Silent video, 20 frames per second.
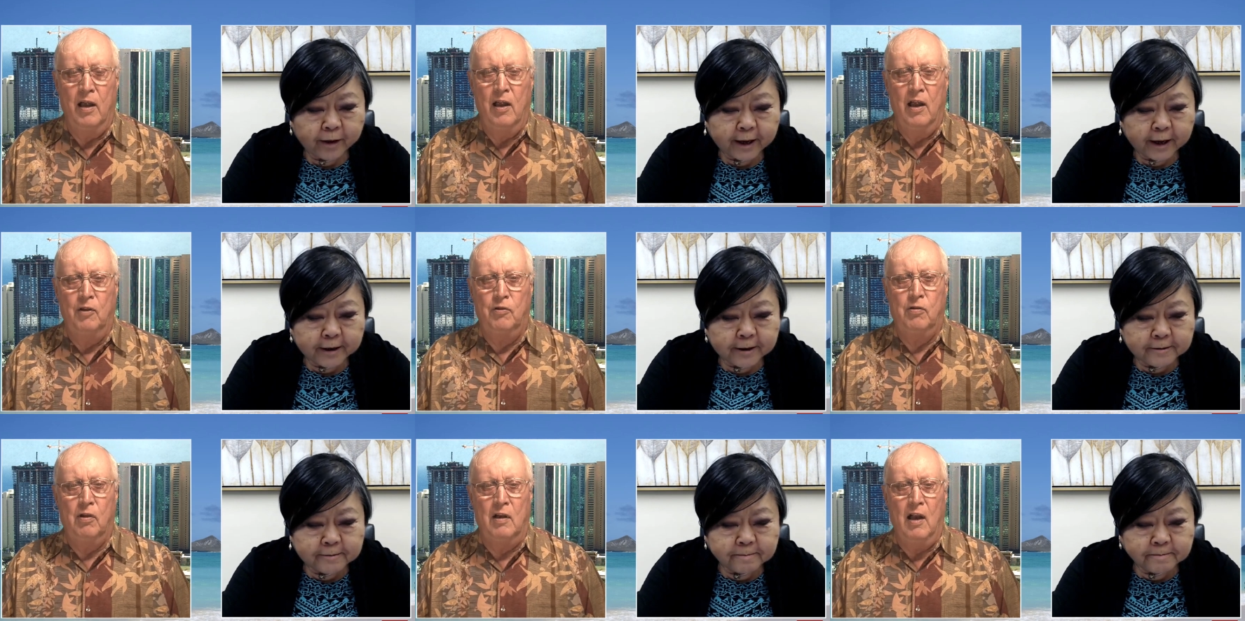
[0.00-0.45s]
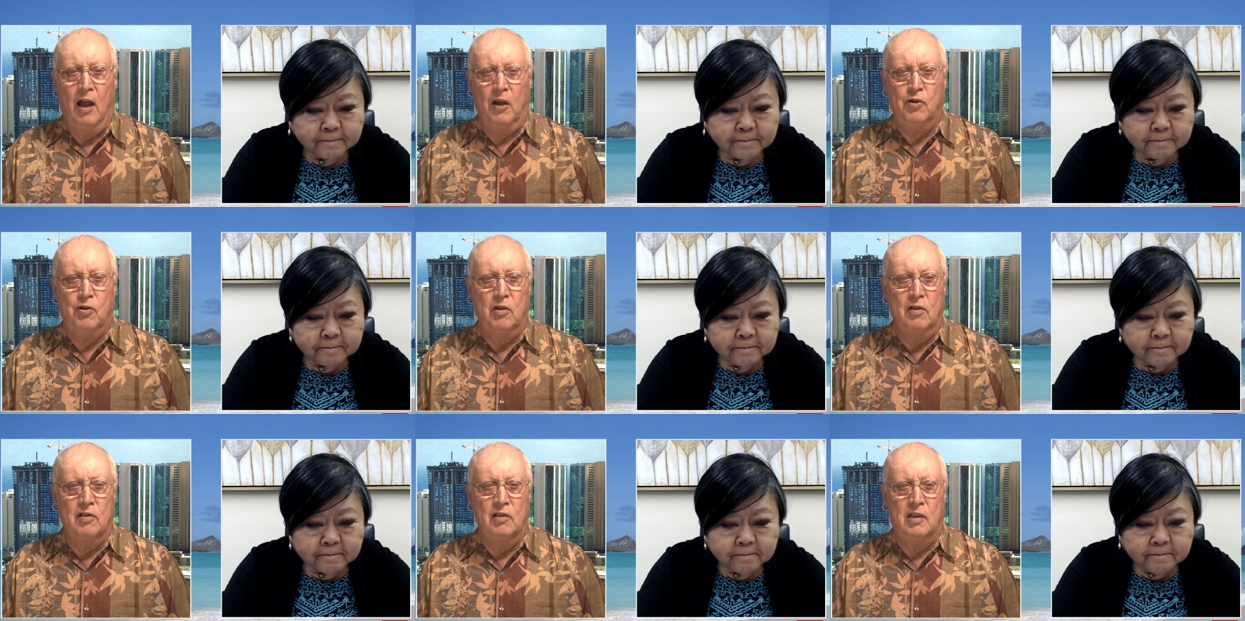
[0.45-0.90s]

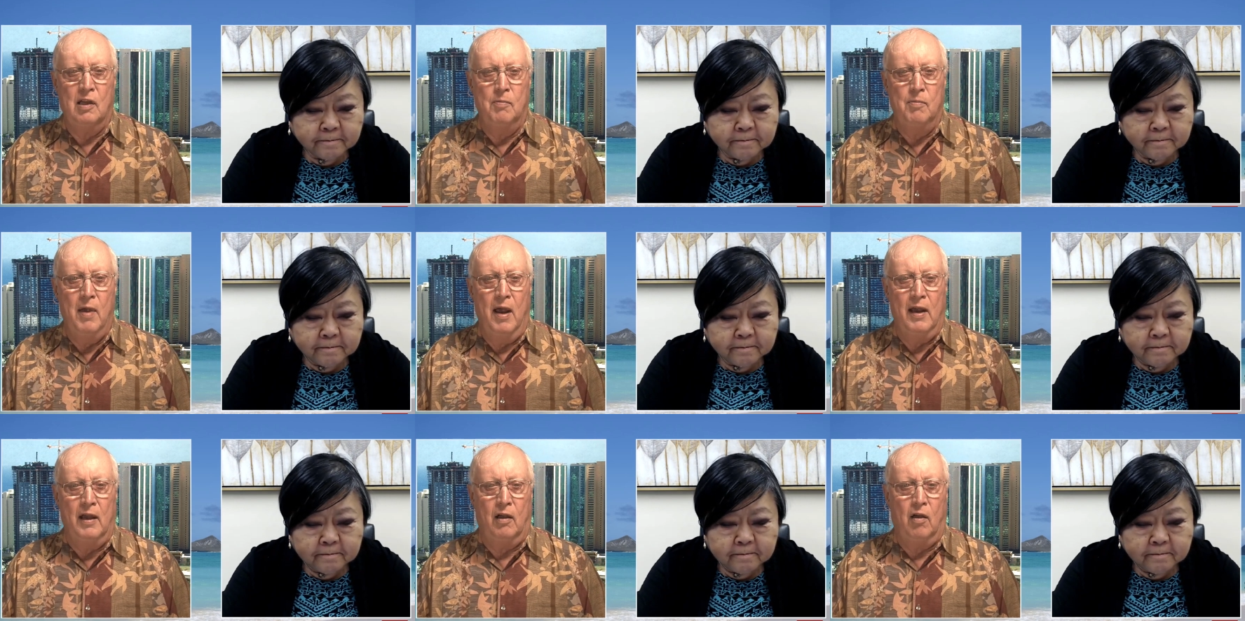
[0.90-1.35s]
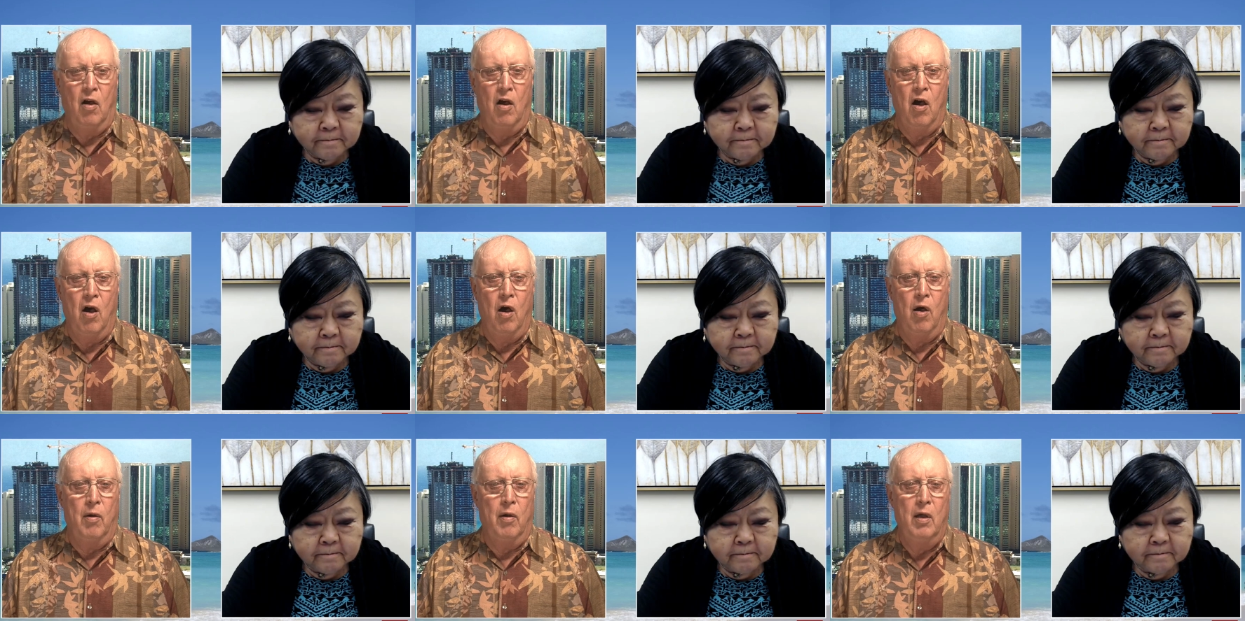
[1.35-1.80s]
Speaker 1: introductions that make
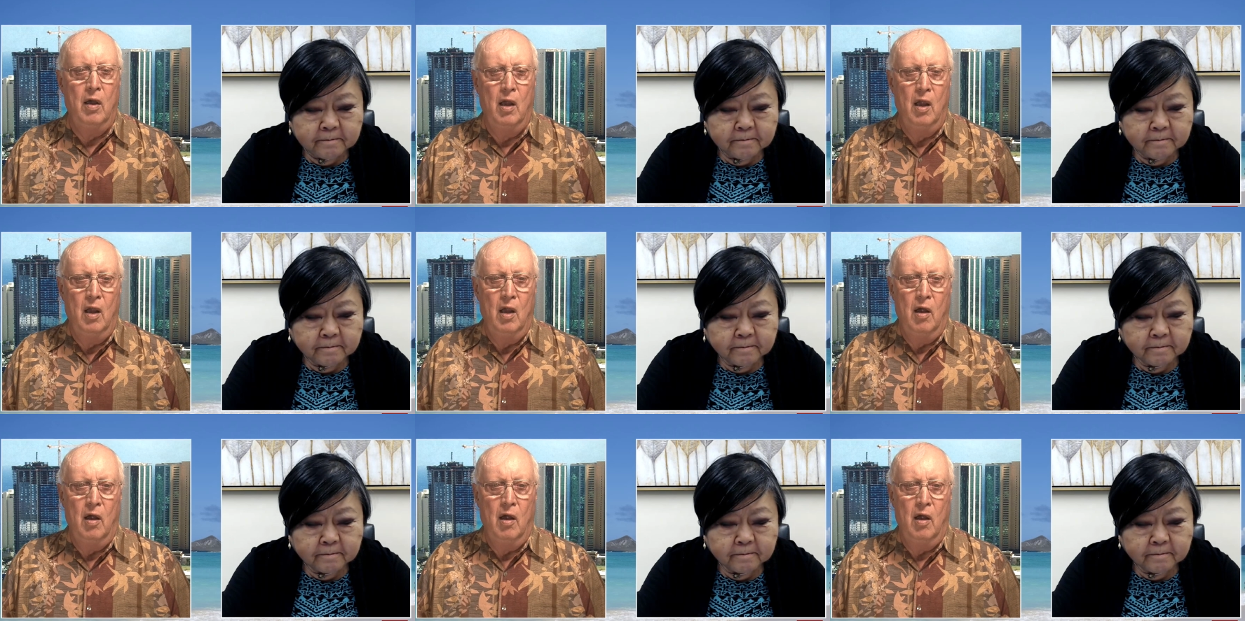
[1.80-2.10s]
all